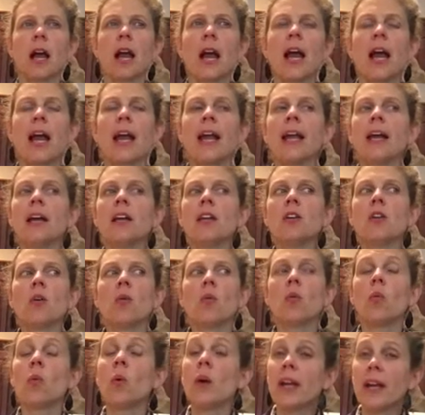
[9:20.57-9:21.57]
Anne
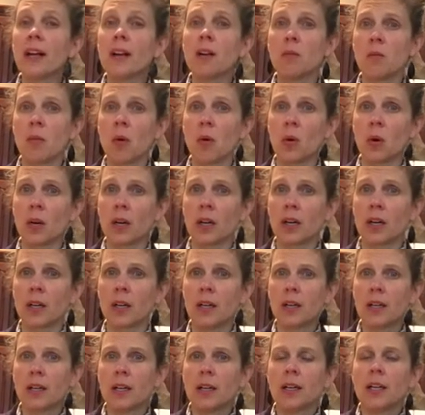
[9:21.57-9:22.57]
Wigmore,
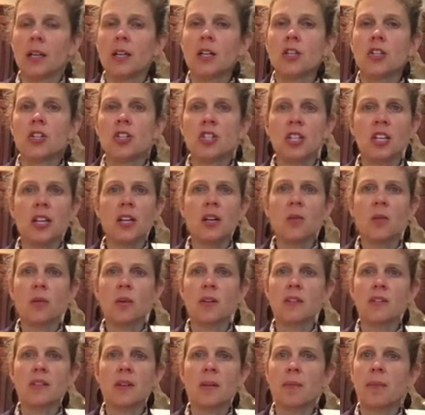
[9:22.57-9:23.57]
she
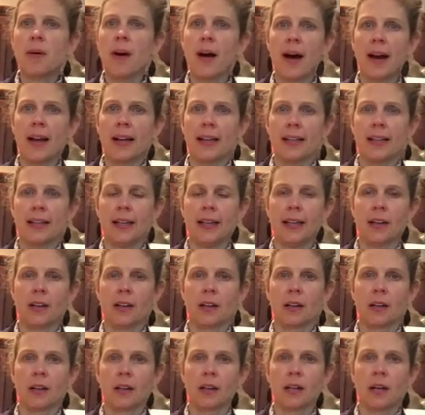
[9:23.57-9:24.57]
was a
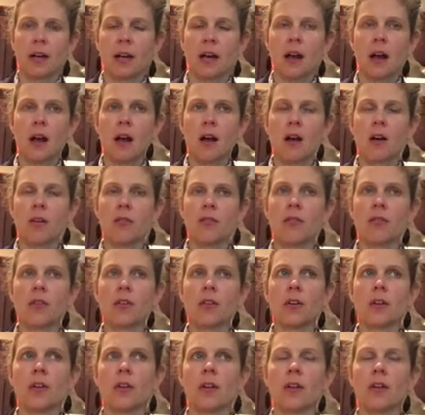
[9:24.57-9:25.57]
pioneer of,
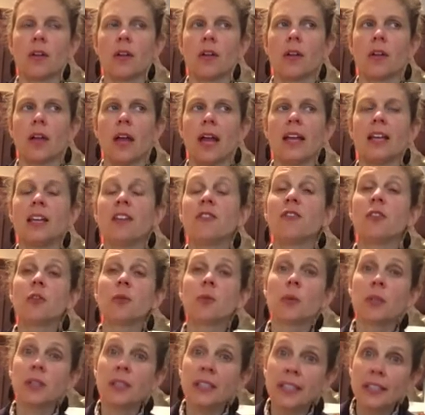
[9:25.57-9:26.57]
and if
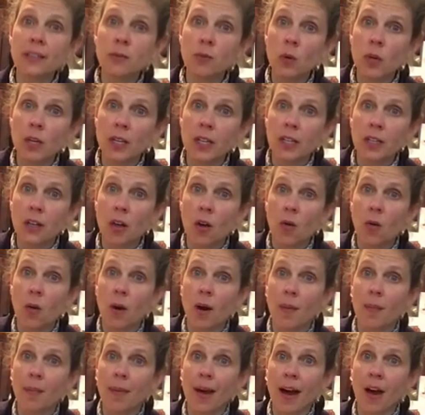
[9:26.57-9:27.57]
you really want to know
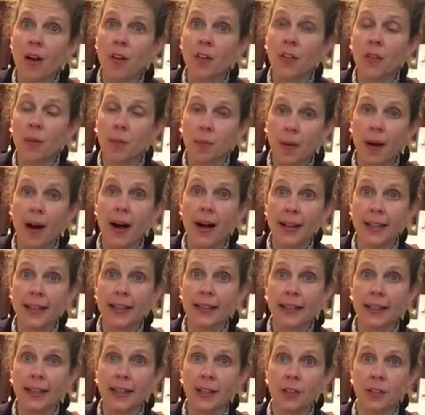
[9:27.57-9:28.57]
about the
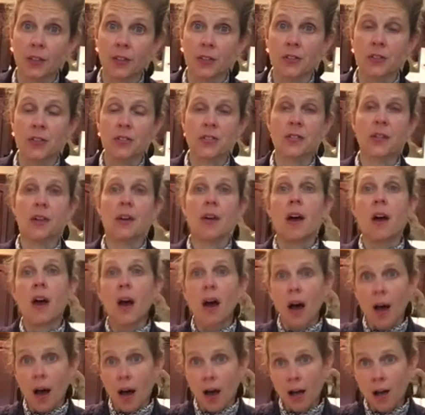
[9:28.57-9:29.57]
pioneers
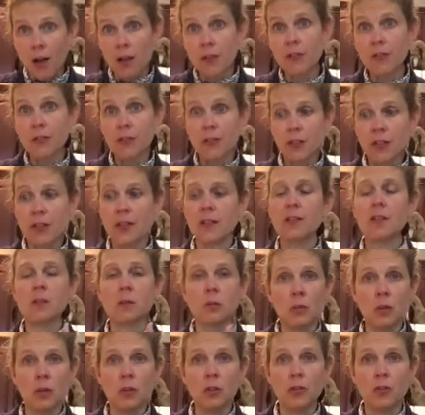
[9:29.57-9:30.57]
of this
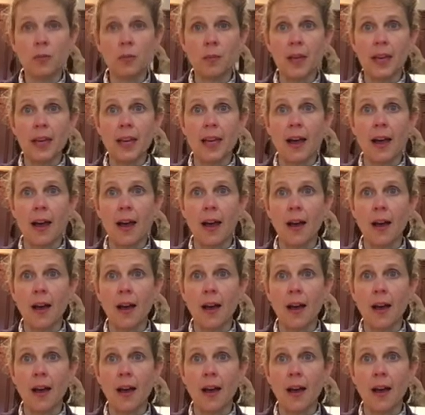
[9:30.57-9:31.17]
movement,